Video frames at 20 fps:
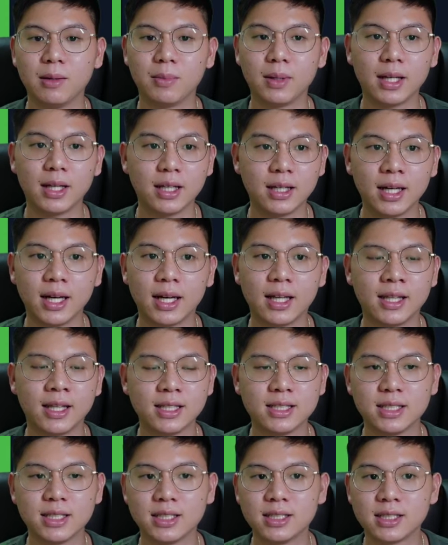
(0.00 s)
But yeah,
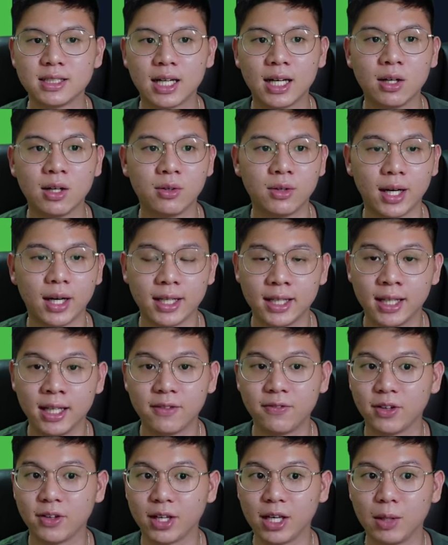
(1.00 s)
this is how I
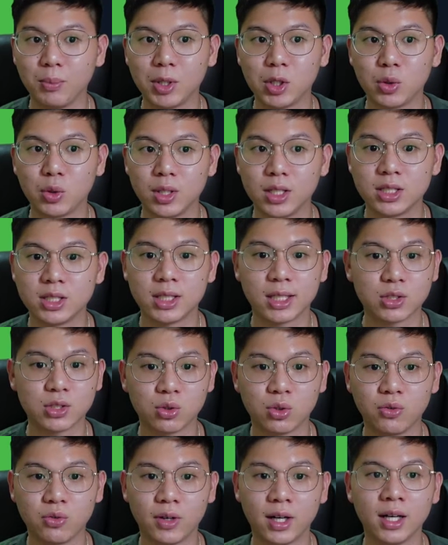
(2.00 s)
did for Game Week 26
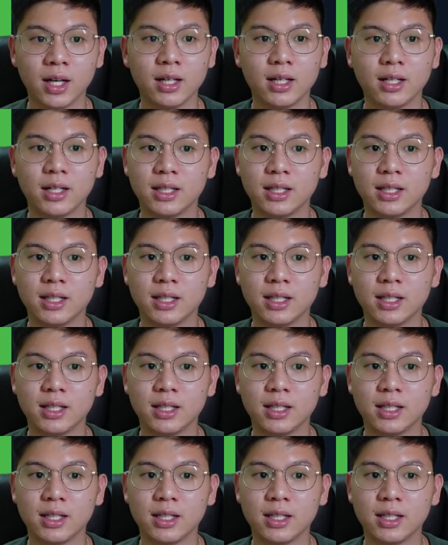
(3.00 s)
so far.